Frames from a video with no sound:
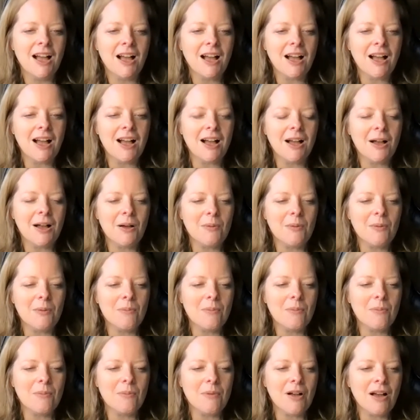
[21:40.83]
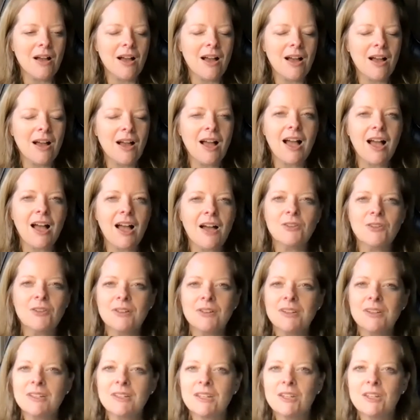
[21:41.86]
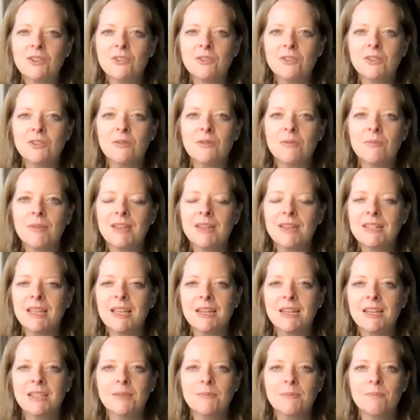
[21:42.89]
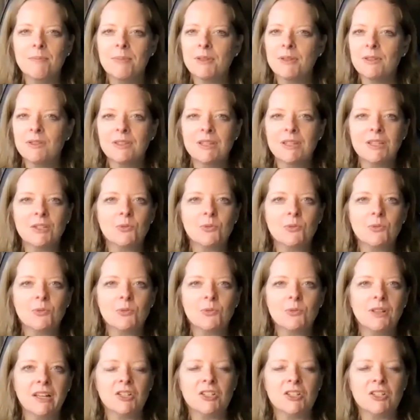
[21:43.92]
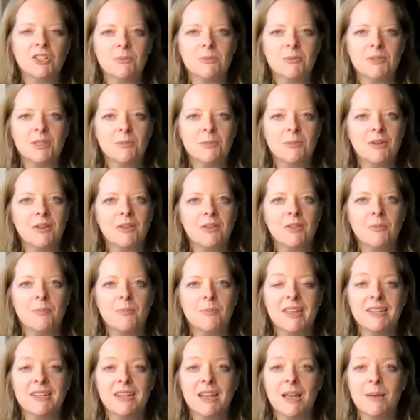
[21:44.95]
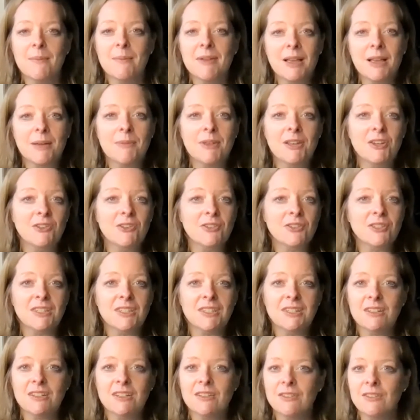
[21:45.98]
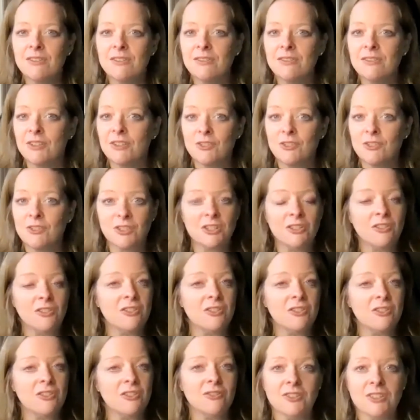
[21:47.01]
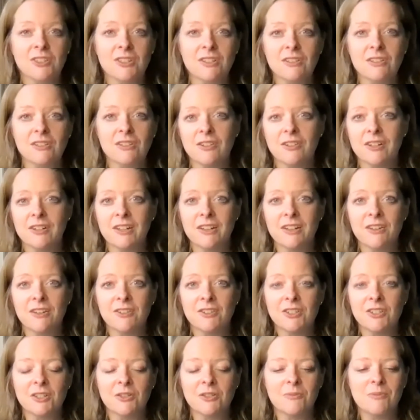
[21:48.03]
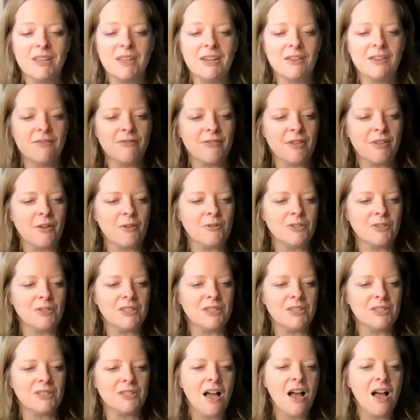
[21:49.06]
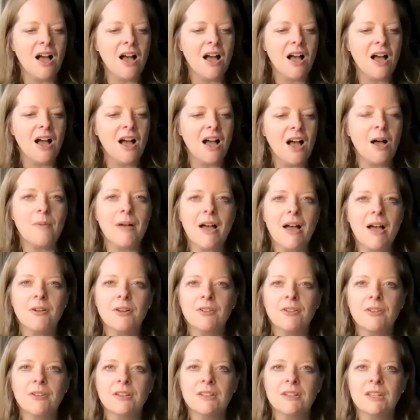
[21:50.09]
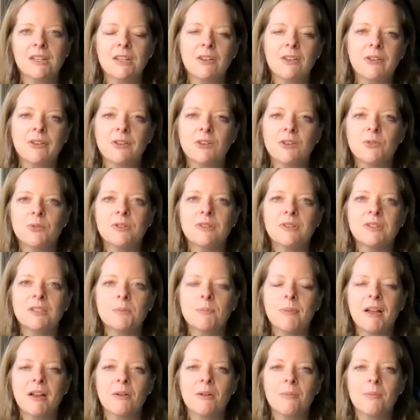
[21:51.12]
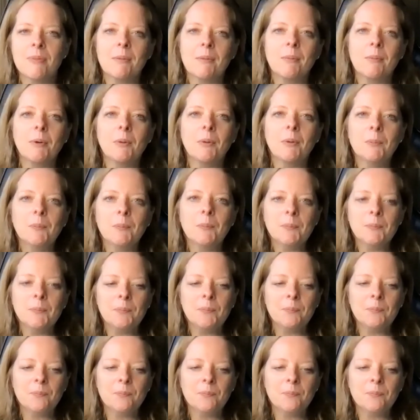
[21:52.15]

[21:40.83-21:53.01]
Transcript: how do you continue to maintain and build these relationships in the middle of the pandemic? I mean, you're still new, you're still learning, you're still meeting folks. How are you continuing to inspire people?